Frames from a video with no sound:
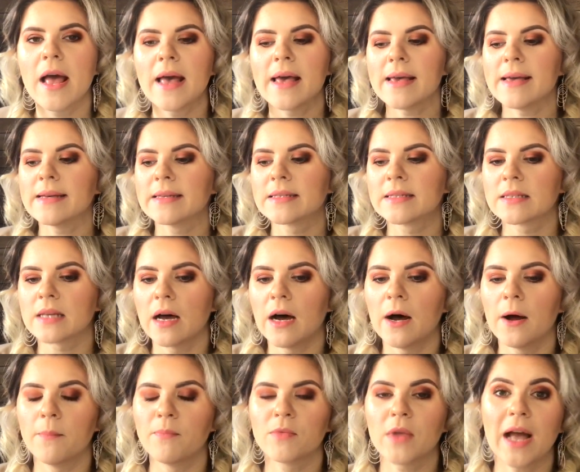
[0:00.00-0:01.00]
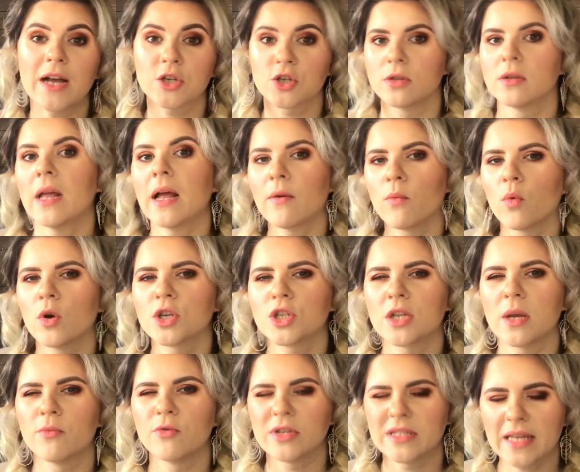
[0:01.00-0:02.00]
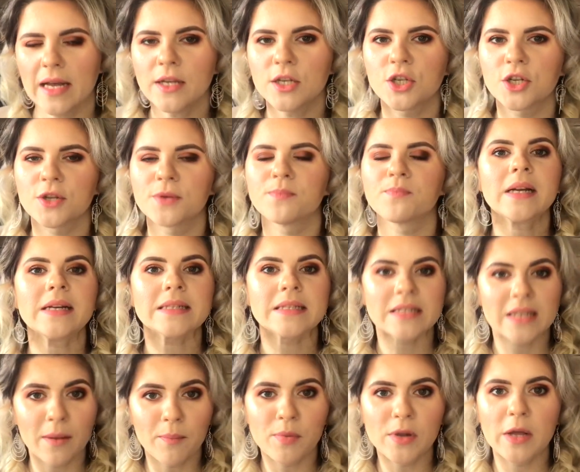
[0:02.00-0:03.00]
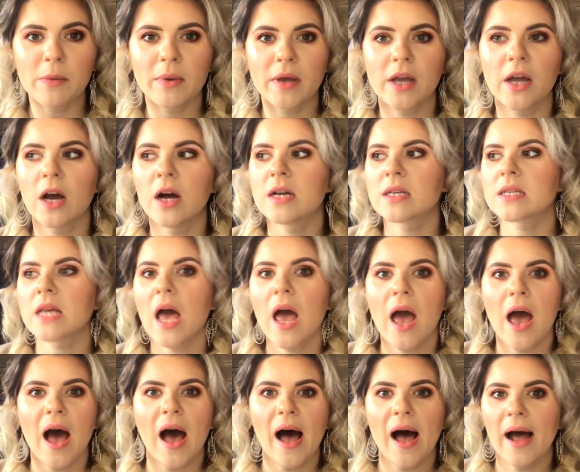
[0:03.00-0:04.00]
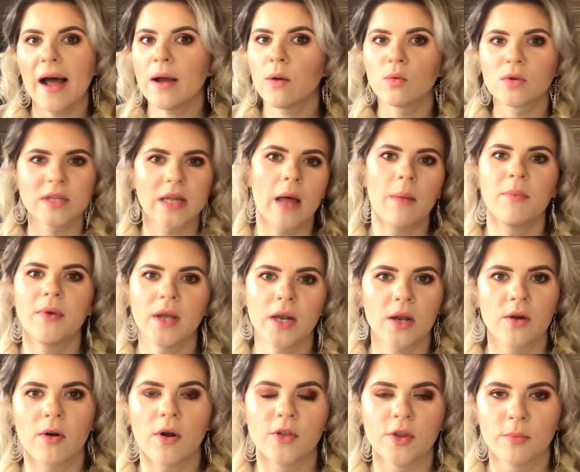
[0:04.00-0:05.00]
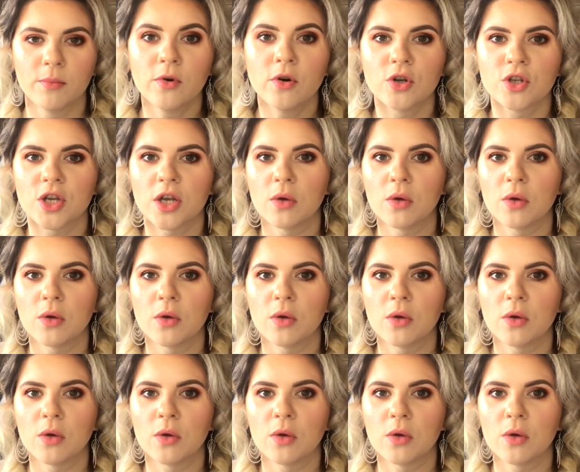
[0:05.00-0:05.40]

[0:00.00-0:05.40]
is actually not watch time, retention, simply because I was not beating around the bush.